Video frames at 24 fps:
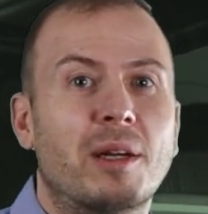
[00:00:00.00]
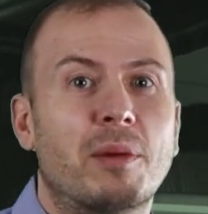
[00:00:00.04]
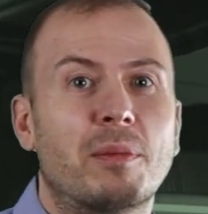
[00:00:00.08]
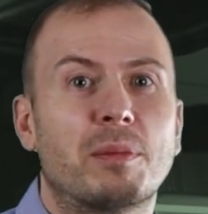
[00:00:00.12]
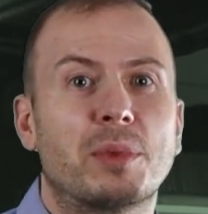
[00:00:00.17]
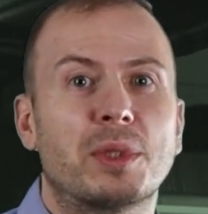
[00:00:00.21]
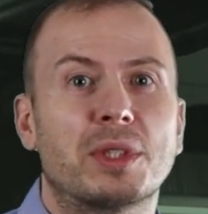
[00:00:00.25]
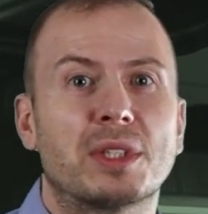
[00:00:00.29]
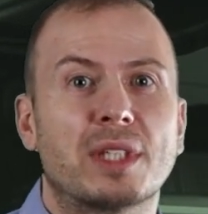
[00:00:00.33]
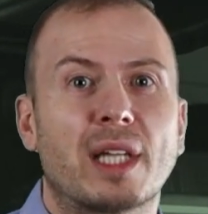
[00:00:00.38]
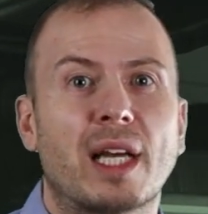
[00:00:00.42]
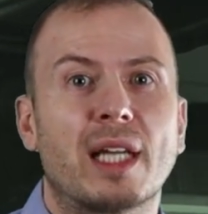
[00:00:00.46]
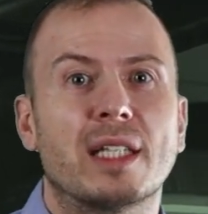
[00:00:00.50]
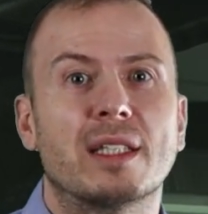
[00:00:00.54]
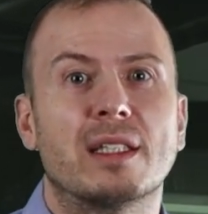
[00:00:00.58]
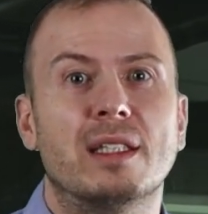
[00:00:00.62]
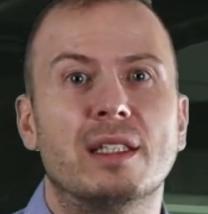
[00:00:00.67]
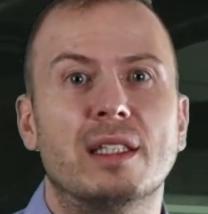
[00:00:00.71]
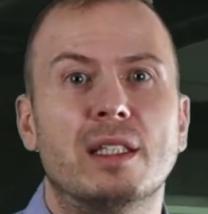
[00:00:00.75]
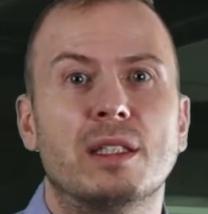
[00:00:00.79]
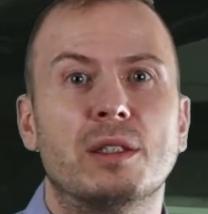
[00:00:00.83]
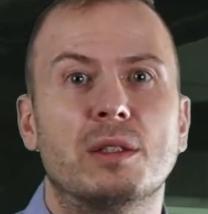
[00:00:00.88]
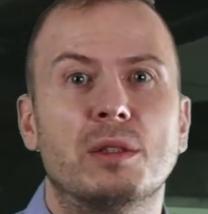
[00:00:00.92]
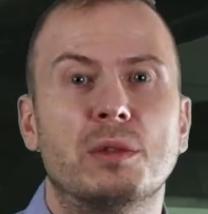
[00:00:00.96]

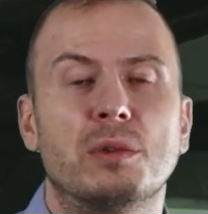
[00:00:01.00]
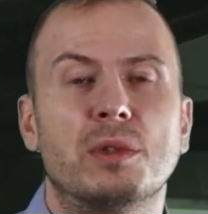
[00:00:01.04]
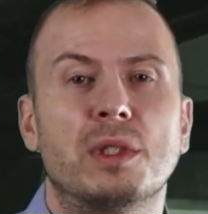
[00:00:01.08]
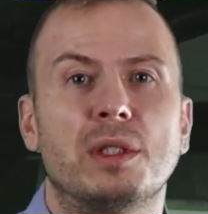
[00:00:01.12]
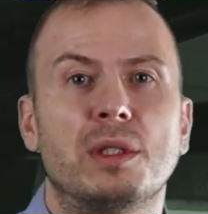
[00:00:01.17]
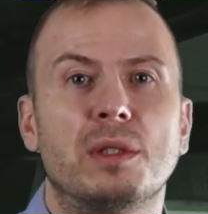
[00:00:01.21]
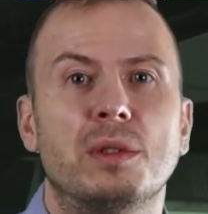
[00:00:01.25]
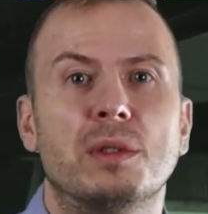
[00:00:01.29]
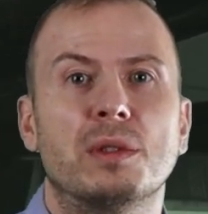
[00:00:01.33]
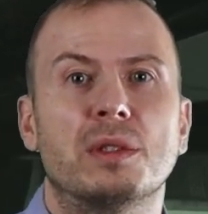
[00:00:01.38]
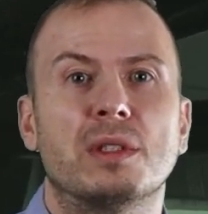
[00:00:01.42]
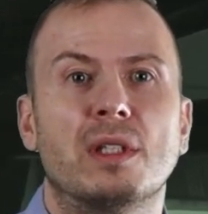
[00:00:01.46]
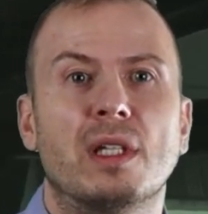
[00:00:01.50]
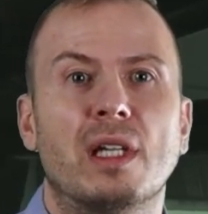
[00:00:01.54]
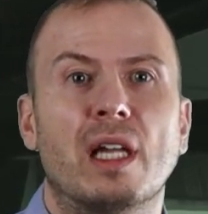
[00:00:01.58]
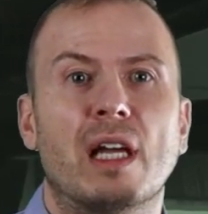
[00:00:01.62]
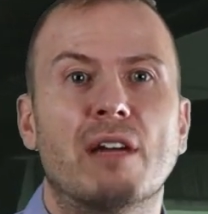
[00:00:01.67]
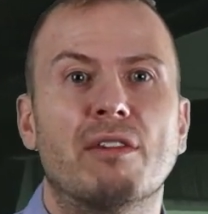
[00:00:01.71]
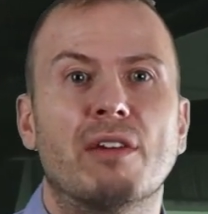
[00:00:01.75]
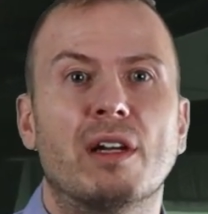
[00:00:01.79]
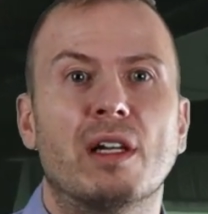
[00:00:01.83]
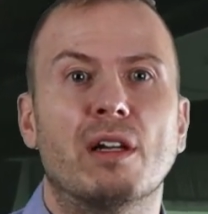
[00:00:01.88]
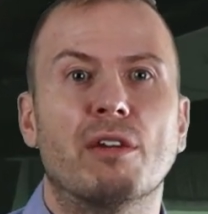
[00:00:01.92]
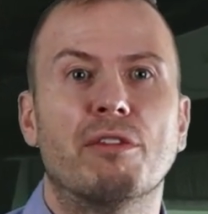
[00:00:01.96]
precisely to reduce the
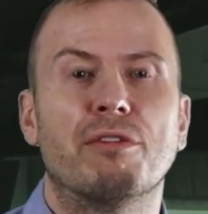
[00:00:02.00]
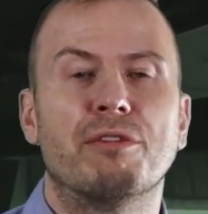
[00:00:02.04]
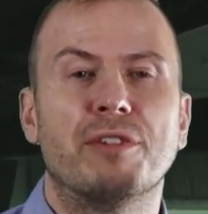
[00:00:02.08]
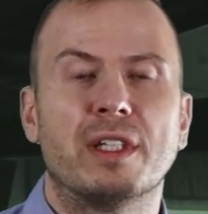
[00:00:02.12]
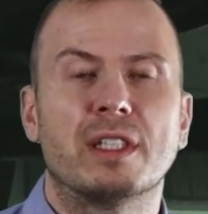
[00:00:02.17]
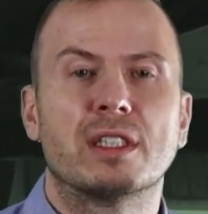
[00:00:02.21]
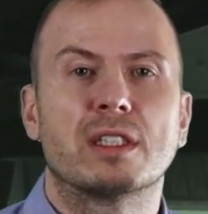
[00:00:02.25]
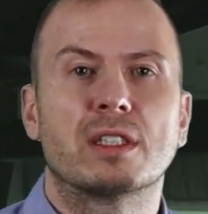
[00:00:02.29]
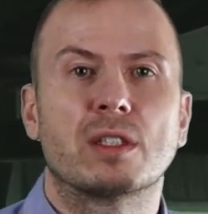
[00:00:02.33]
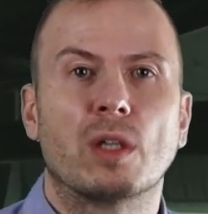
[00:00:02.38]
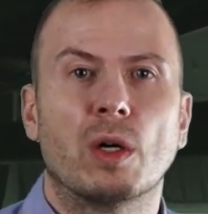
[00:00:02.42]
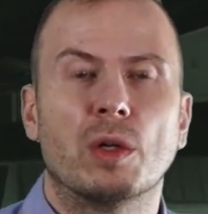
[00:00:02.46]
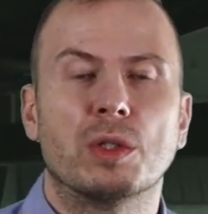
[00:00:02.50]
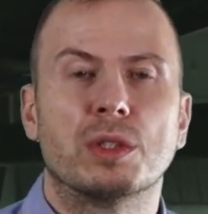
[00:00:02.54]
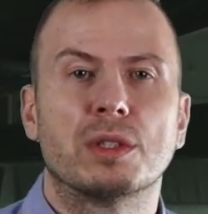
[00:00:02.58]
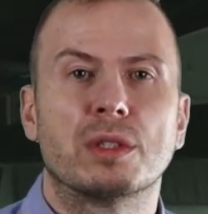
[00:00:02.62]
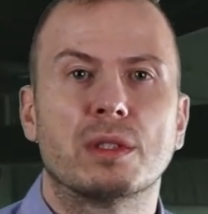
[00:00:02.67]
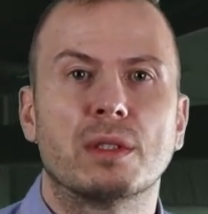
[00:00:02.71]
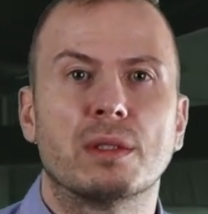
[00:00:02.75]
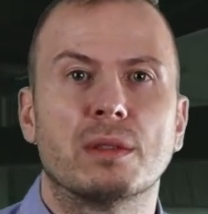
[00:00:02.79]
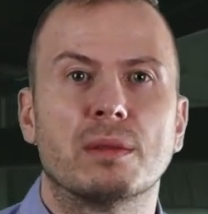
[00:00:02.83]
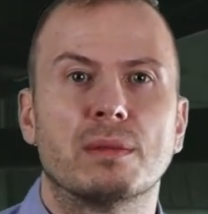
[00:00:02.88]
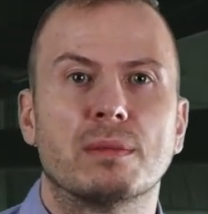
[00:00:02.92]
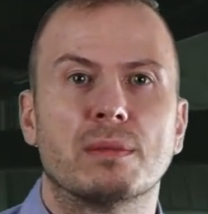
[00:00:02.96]
level of fixed
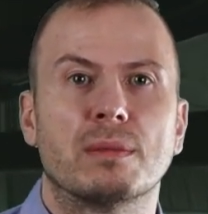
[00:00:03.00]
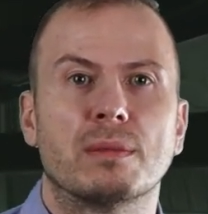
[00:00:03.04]
cost.